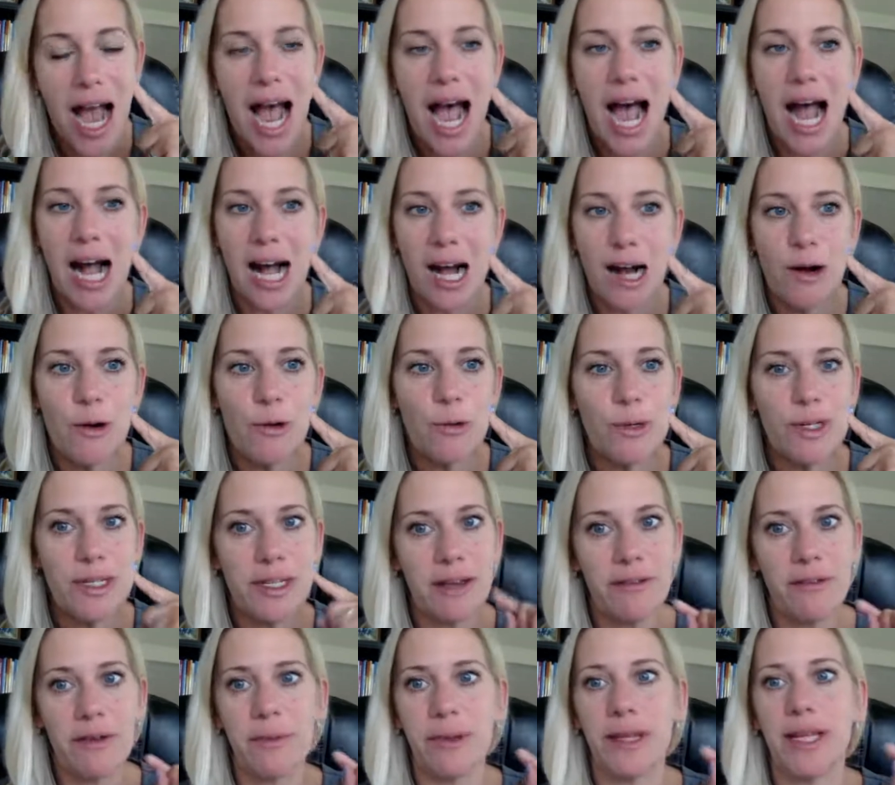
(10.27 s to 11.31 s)
How was
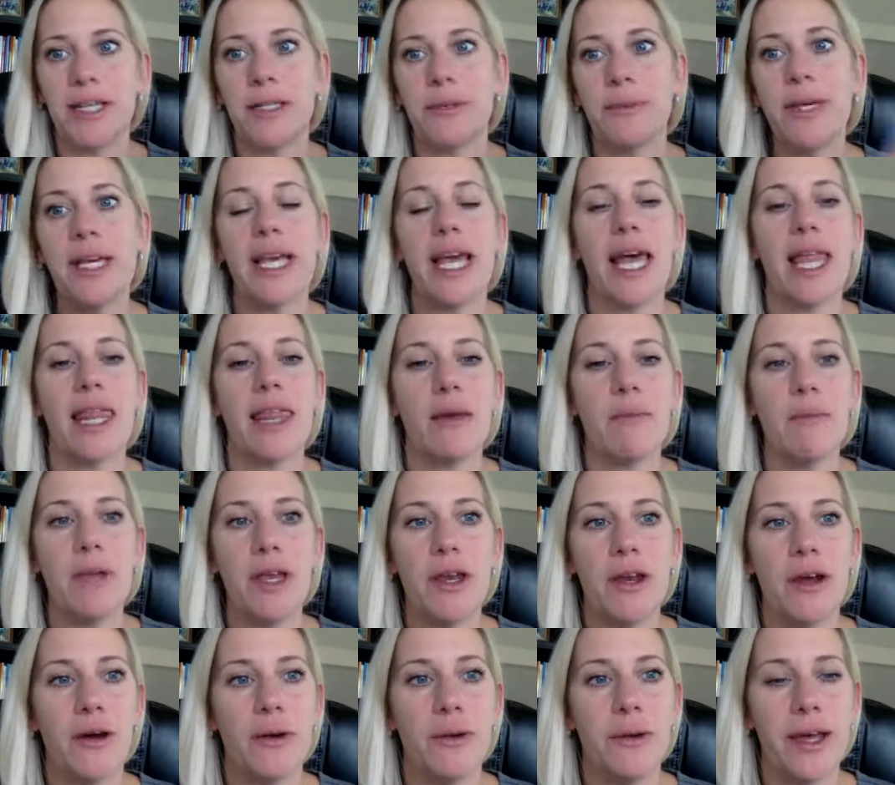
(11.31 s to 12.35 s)
everybody's weekend? Let me
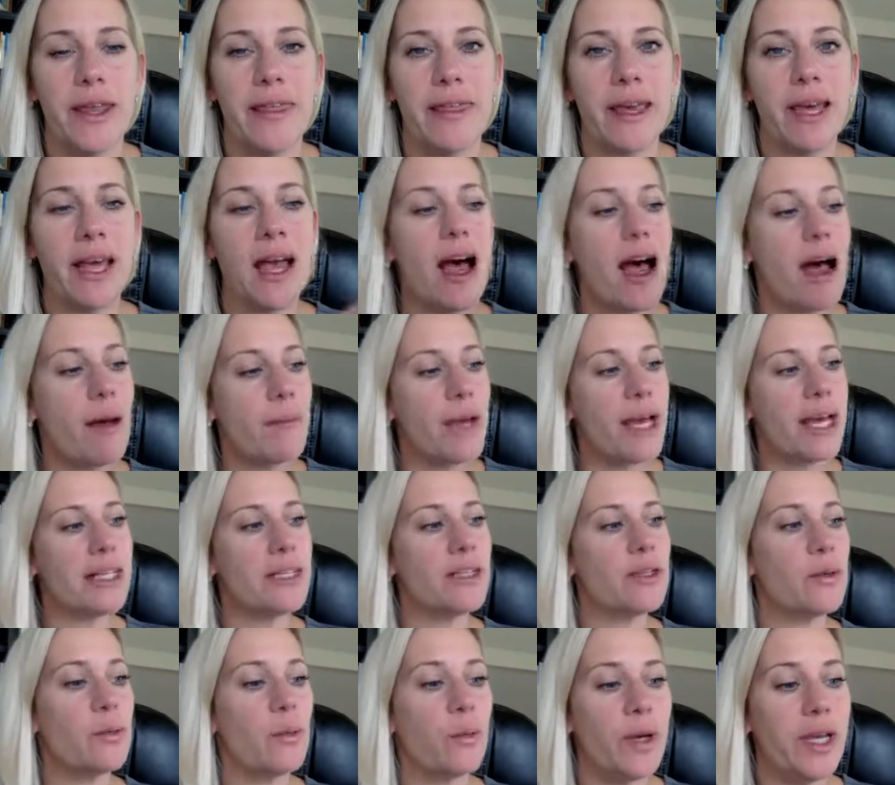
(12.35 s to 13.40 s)
know in the
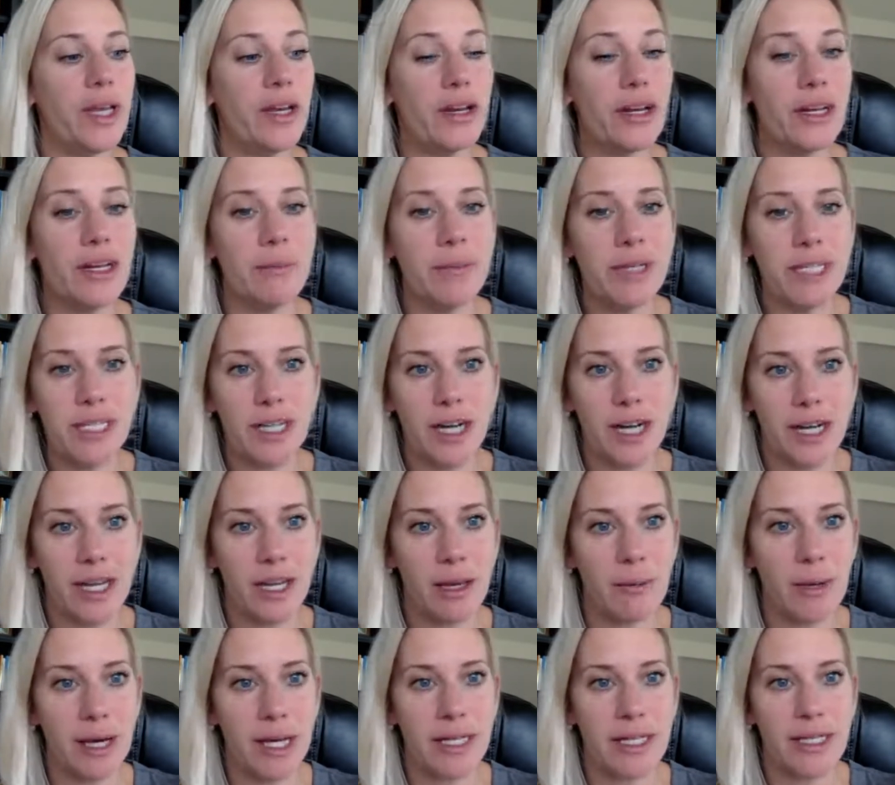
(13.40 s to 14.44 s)
comments. We are going to be
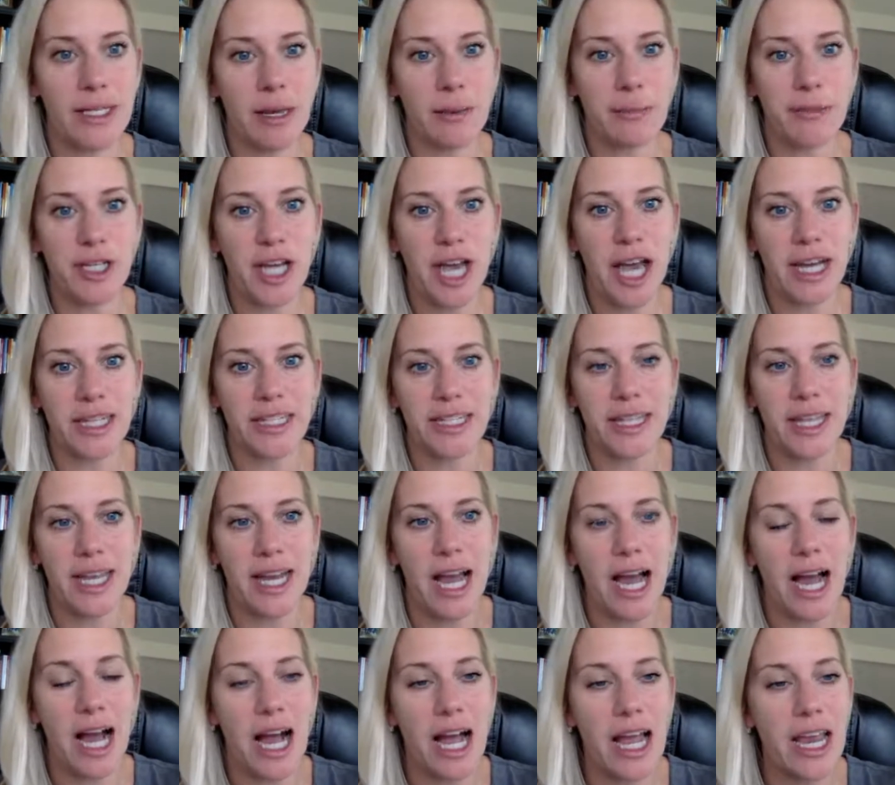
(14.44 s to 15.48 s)
talking about a subject
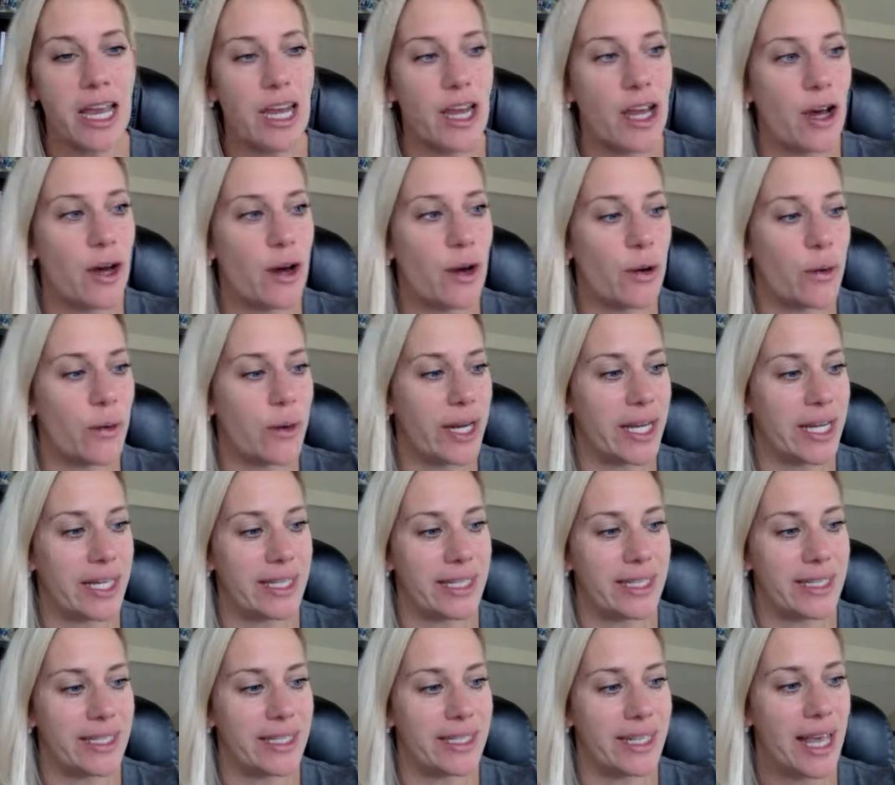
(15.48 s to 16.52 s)
that I know
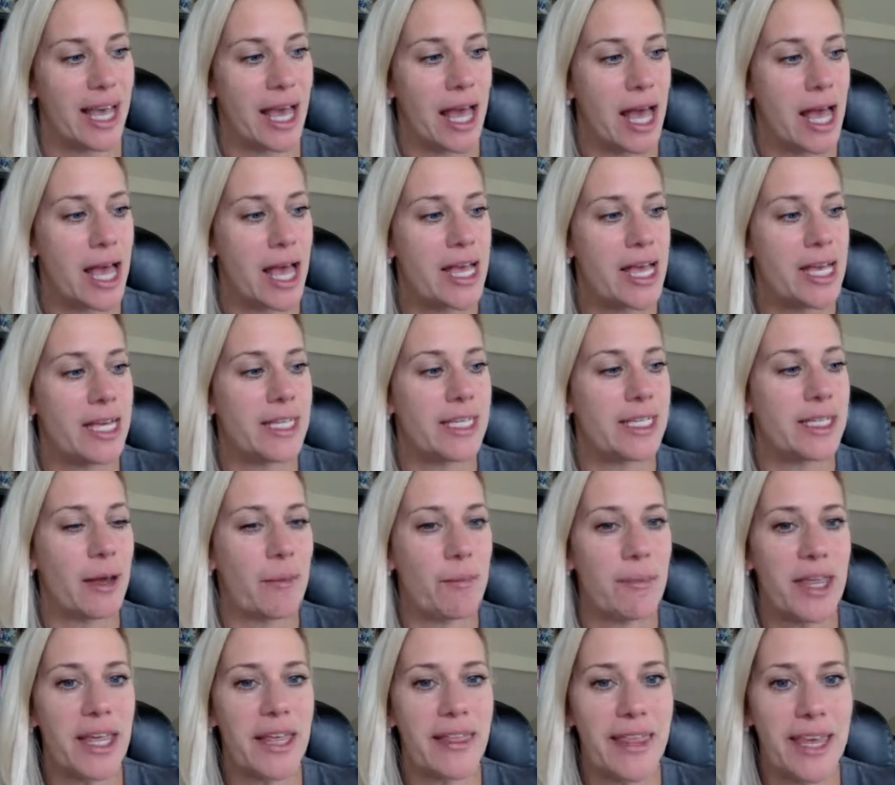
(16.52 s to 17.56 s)
is
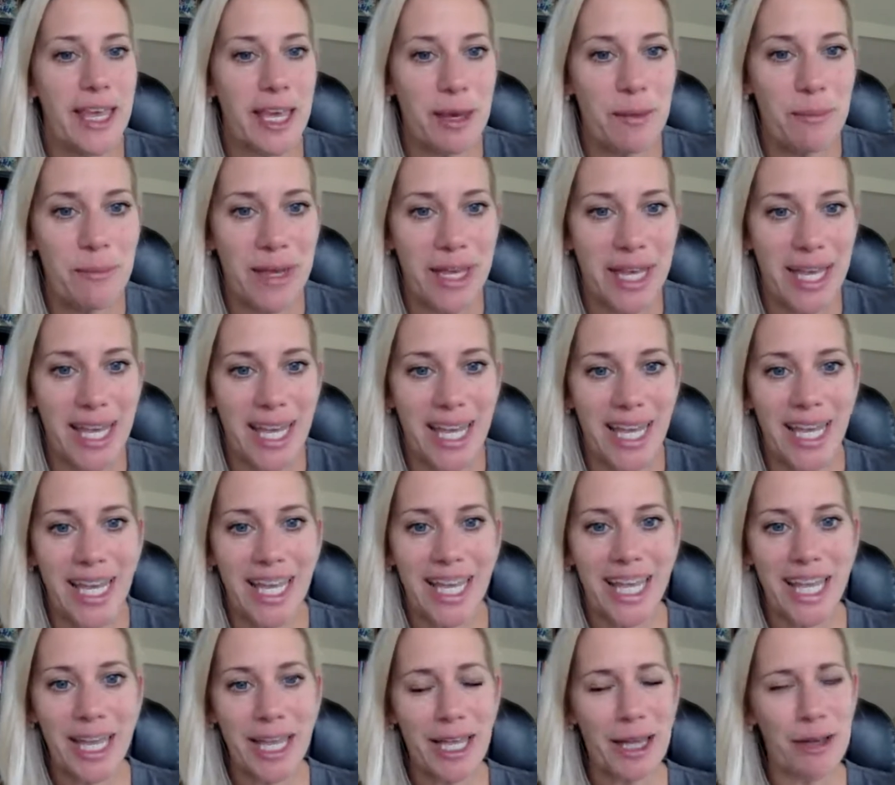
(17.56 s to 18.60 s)
something that can
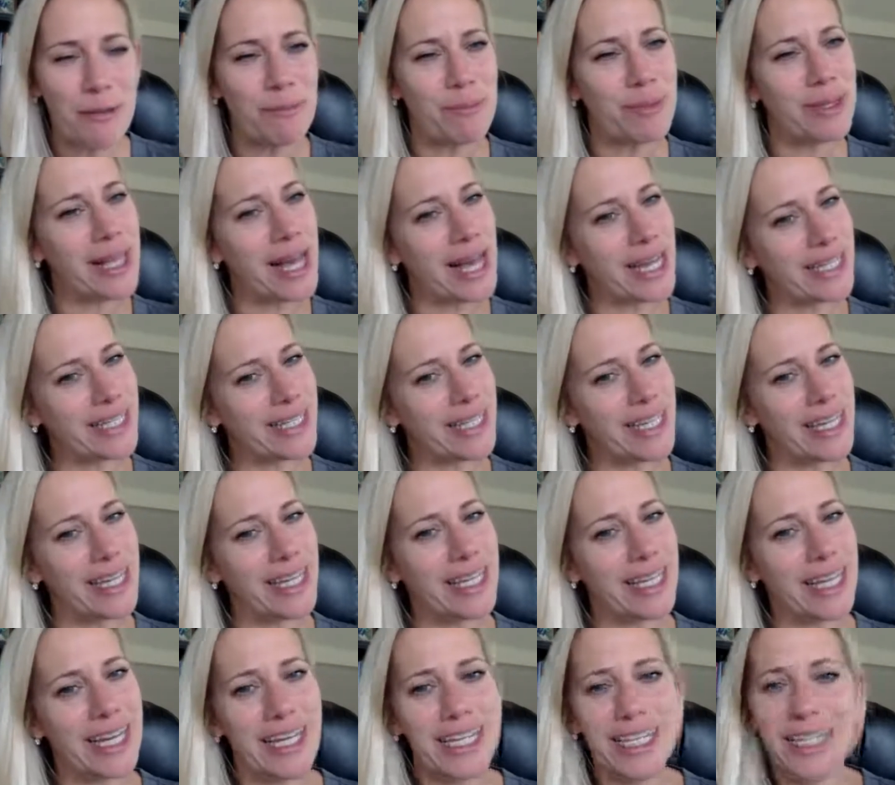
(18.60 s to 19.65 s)
be
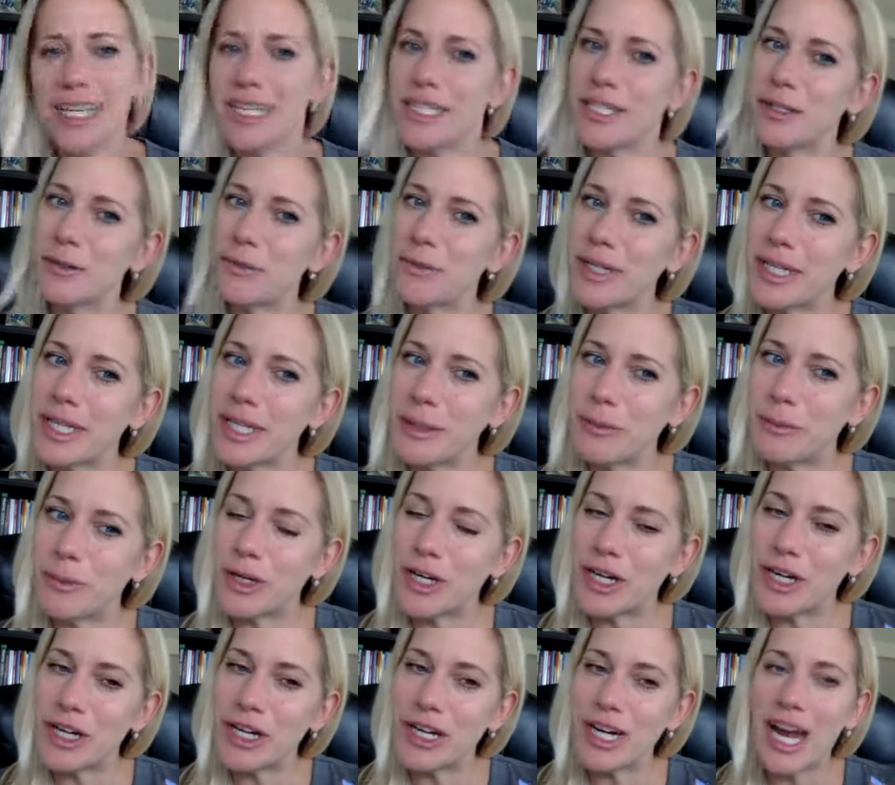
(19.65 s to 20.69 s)
complexing, like does it really
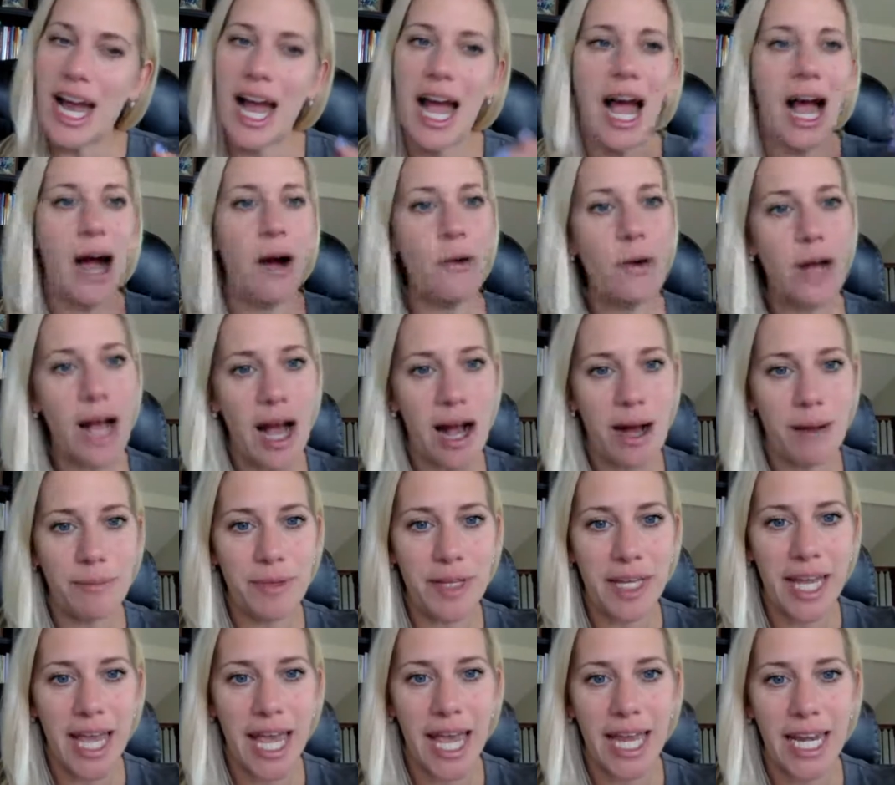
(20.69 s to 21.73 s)
work? How
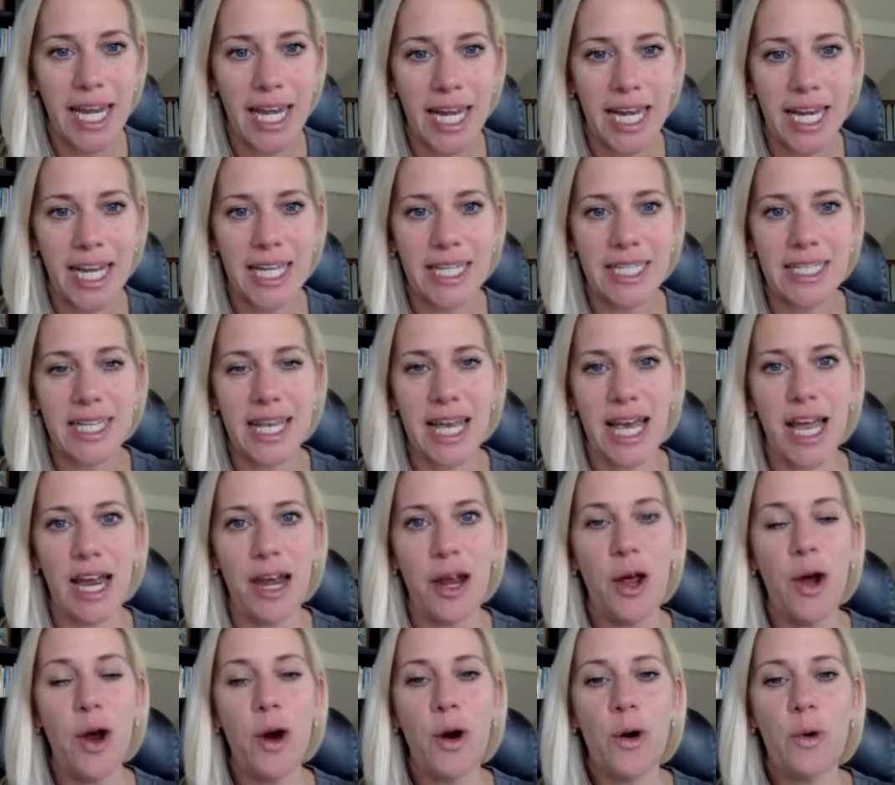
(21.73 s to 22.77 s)
complicated is
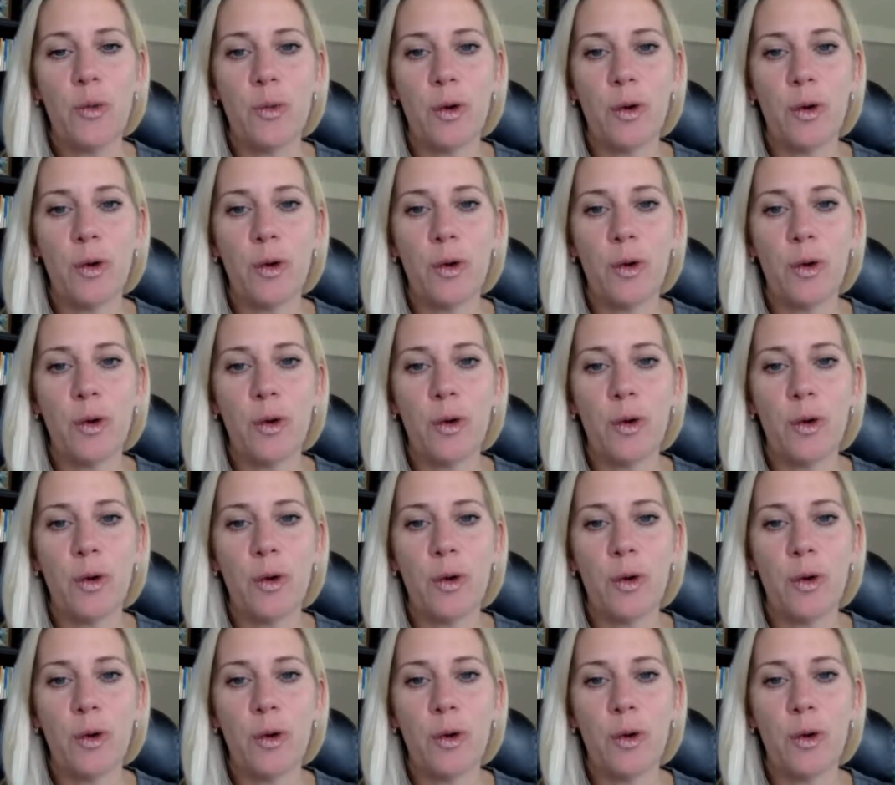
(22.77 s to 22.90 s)
it?